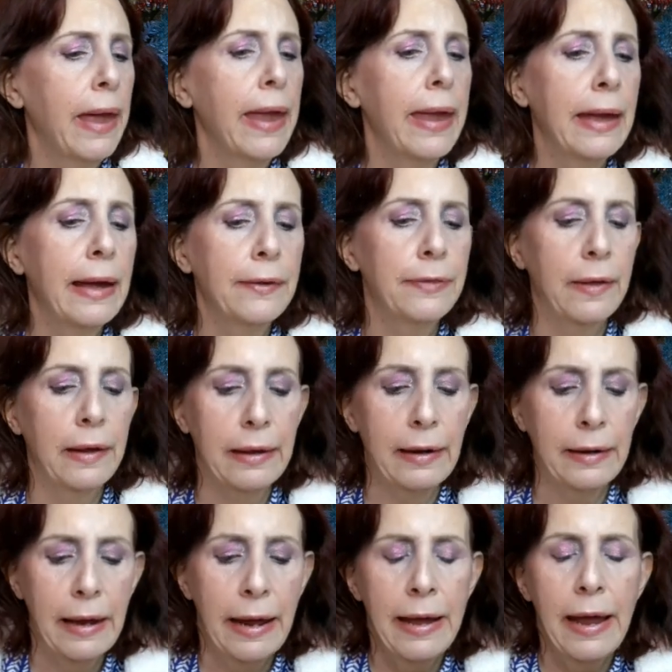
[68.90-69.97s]
And
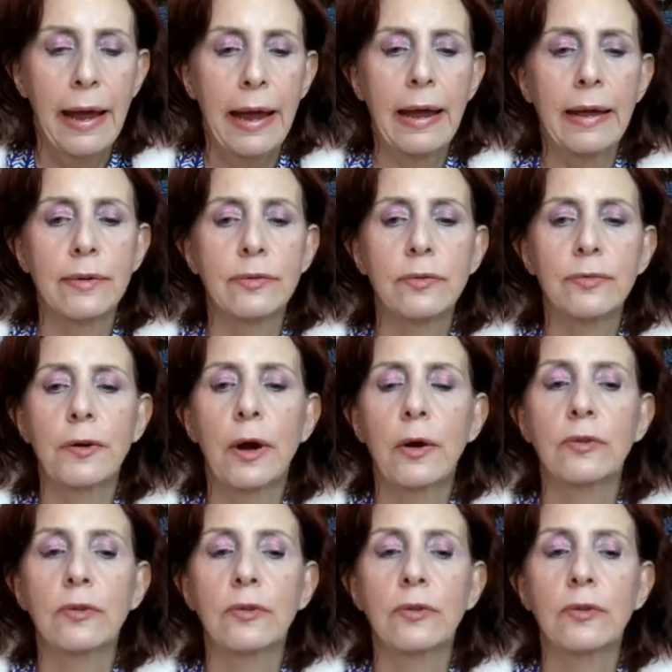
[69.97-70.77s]
then, as far